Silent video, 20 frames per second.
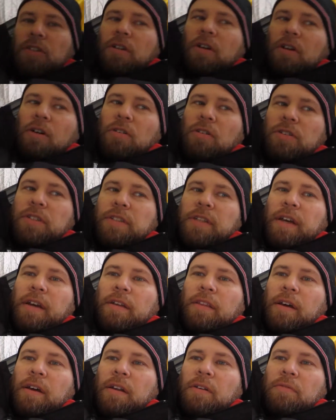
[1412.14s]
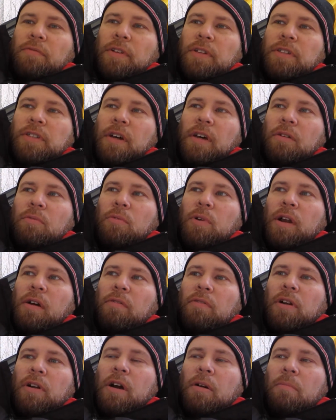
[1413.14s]
go say that if the sun would
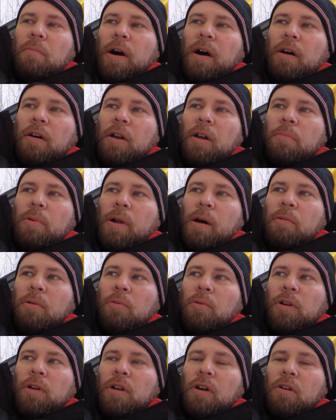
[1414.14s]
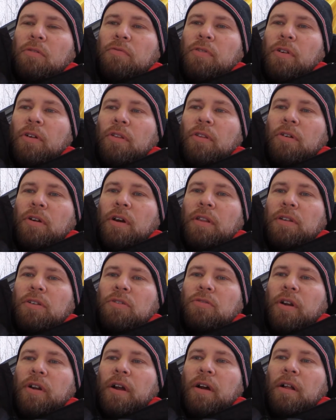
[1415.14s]
ever come out, I probably would go further on the
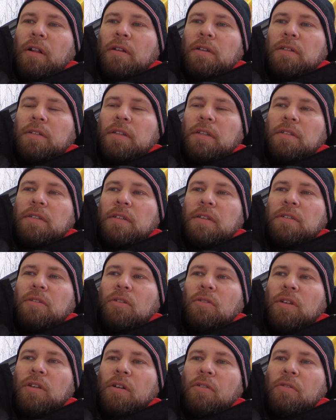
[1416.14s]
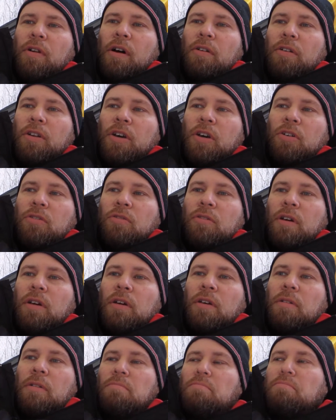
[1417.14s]
trail since it's only around noon.
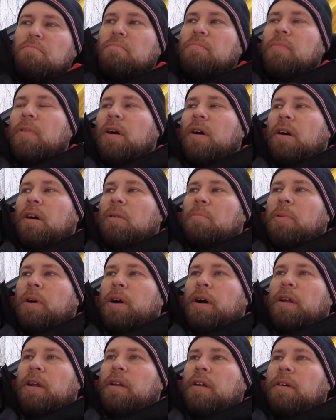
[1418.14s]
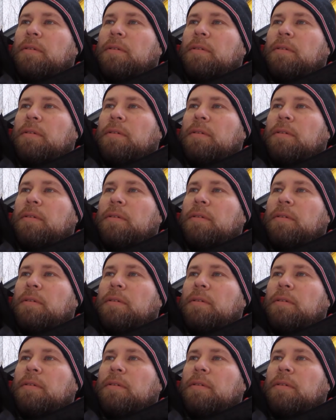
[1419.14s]
But